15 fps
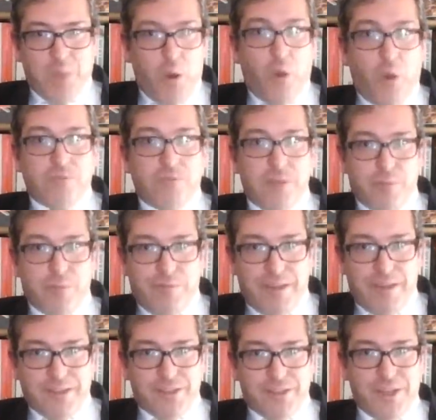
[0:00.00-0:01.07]
an honorary
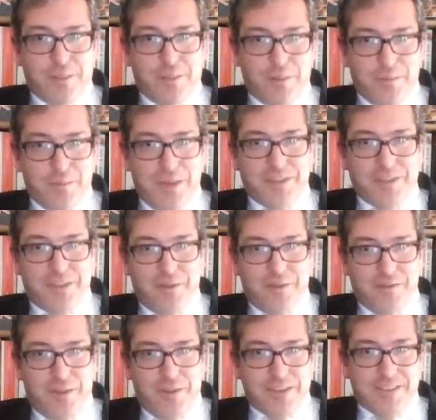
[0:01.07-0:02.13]
professorship at Beijing
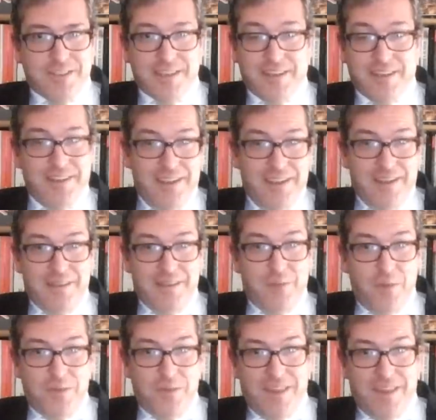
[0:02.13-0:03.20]
University and the
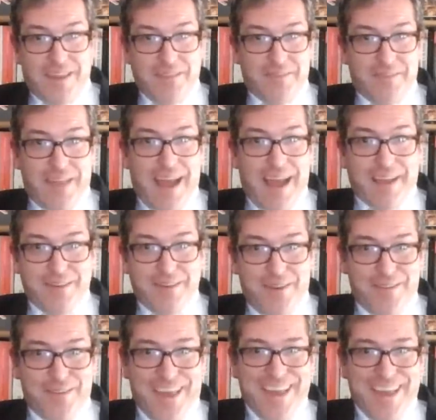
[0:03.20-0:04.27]
moment they're given that you
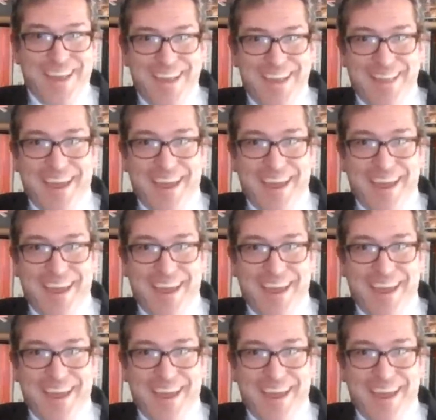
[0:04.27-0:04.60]
know their